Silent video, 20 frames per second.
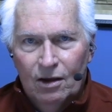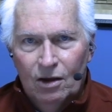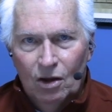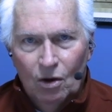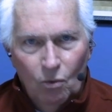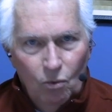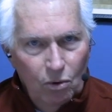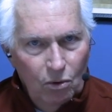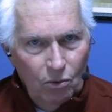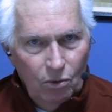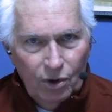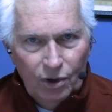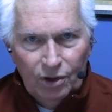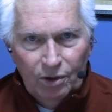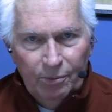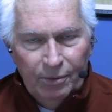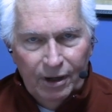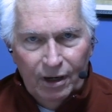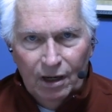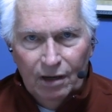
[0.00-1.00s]
You know, we're in the
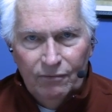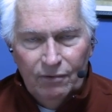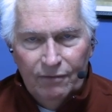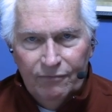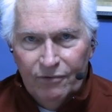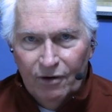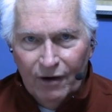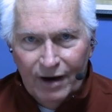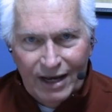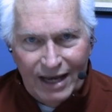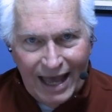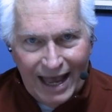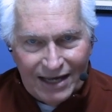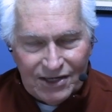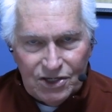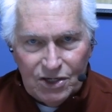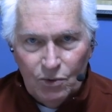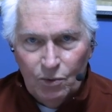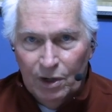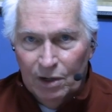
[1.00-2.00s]
middle of a very
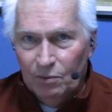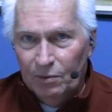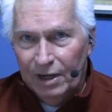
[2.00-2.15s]
nasty one.